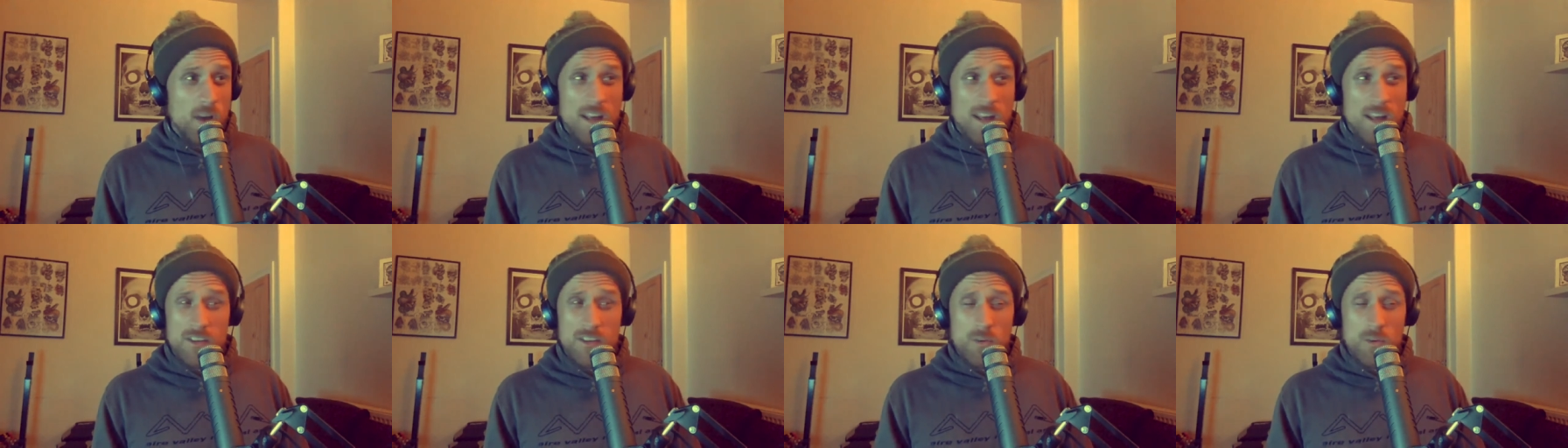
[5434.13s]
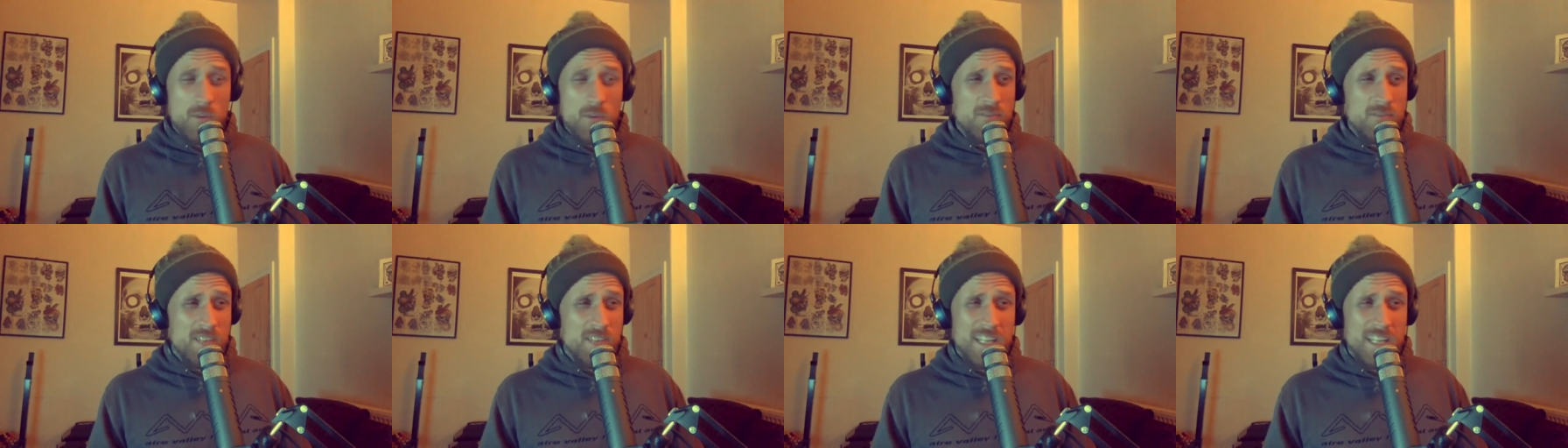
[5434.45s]

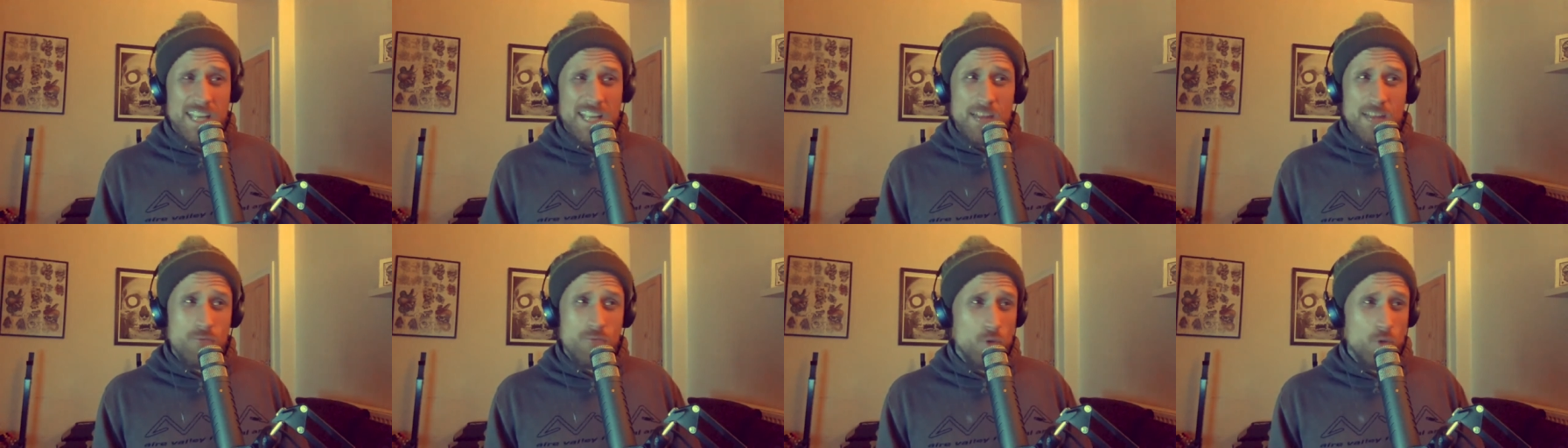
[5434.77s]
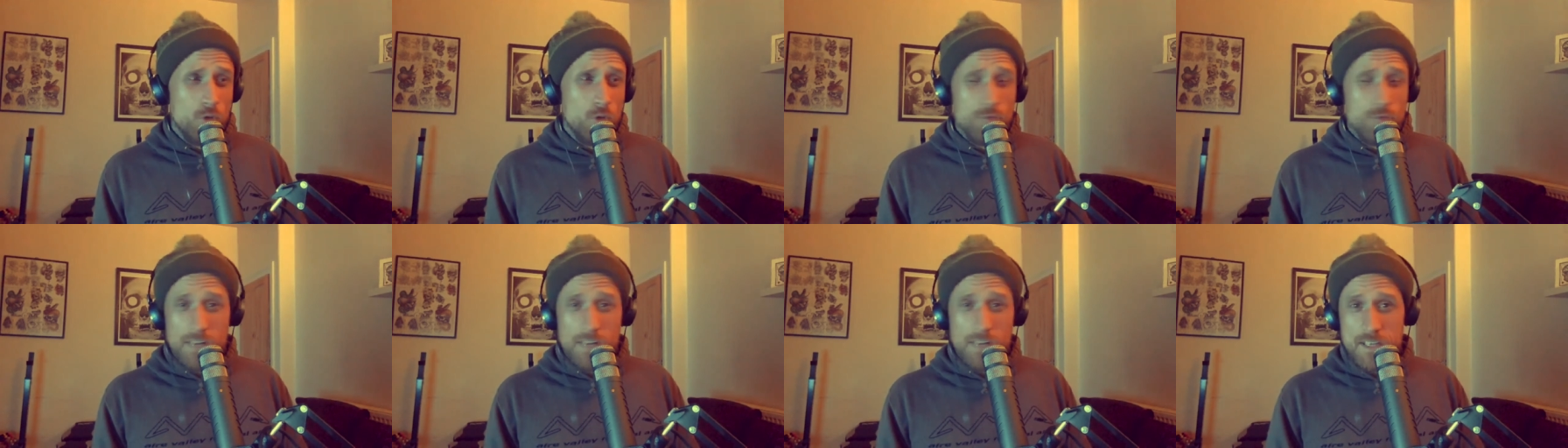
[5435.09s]
don't really get
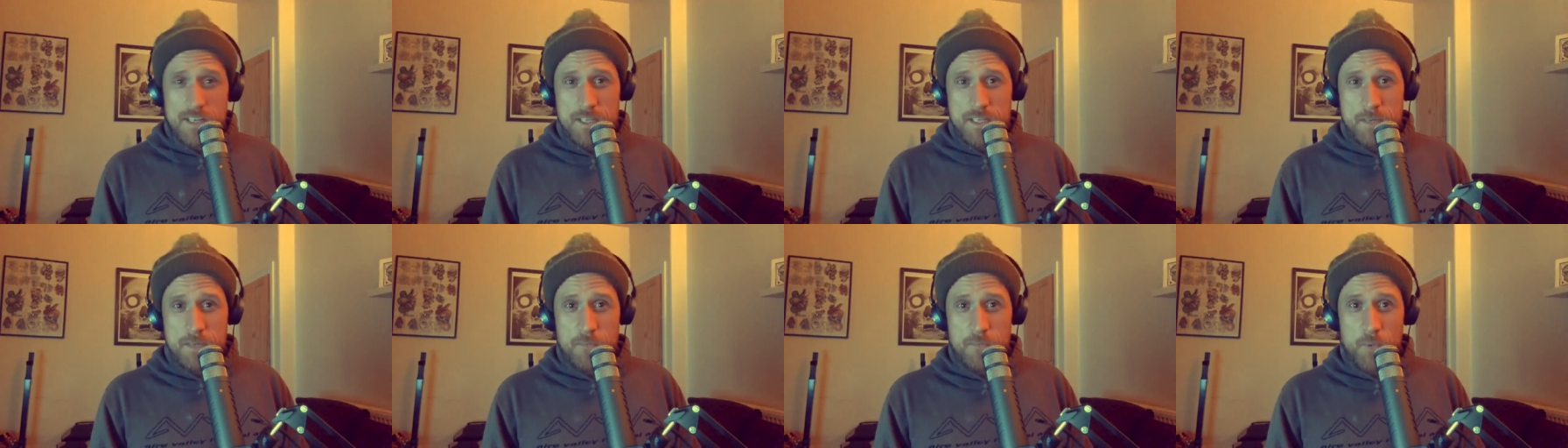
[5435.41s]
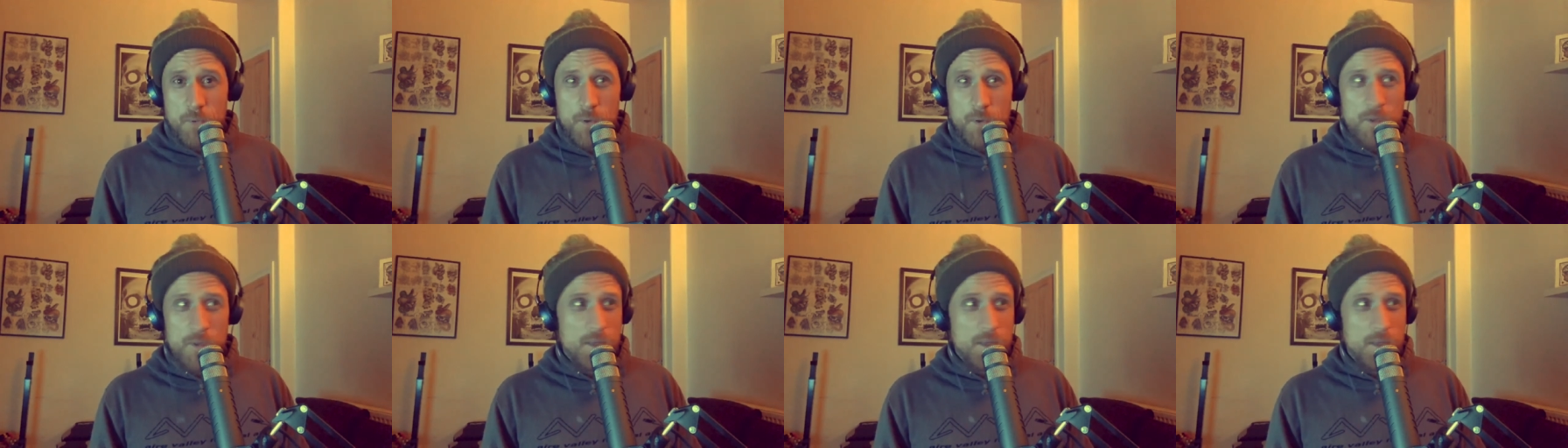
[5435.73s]
road rage anymore.